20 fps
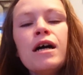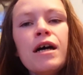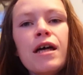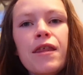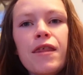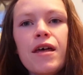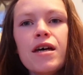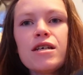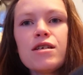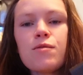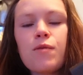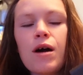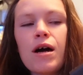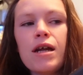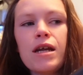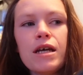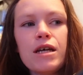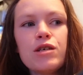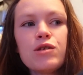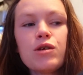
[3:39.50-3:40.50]
This one
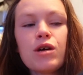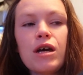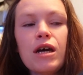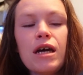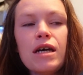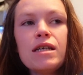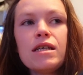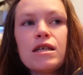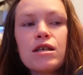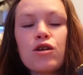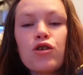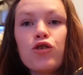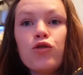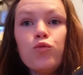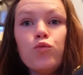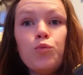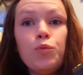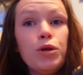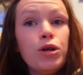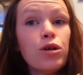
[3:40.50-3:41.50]
it's
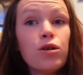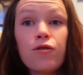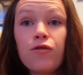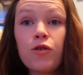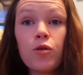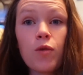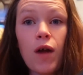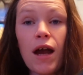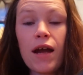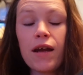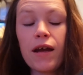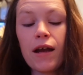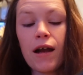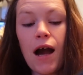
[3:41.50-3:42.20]
beautiful writing.